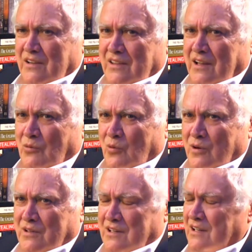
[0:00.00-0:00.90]
that
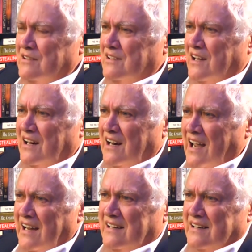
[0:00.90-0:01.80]
were
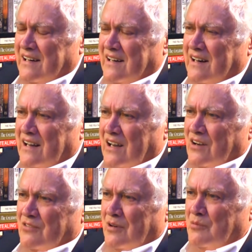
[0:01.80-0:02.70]
disconnected
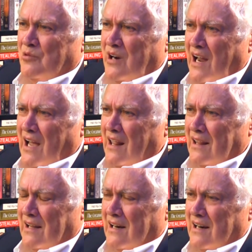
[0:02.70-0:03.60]
from
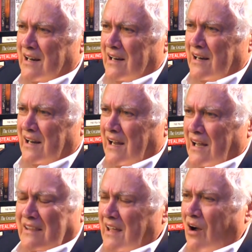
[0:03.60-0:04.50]
reality.
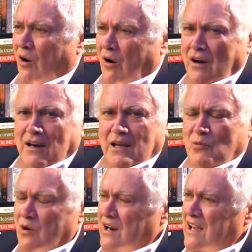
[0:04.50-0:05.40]
They hardly were